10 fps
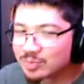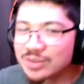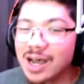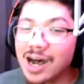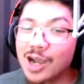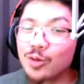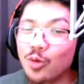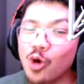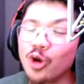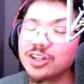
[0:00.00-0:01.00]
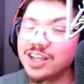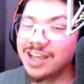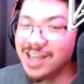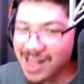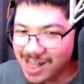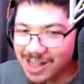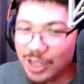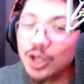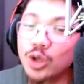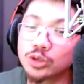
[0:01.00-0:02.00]
I warned you.
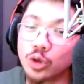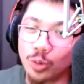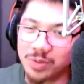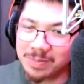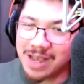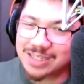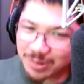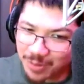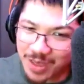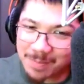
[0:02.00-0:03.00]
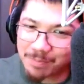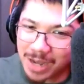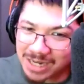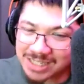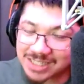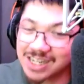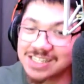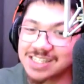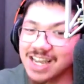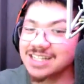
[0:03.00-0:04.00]
Don't be messing with them bunnies, I
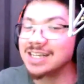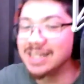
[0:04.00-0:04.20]
said.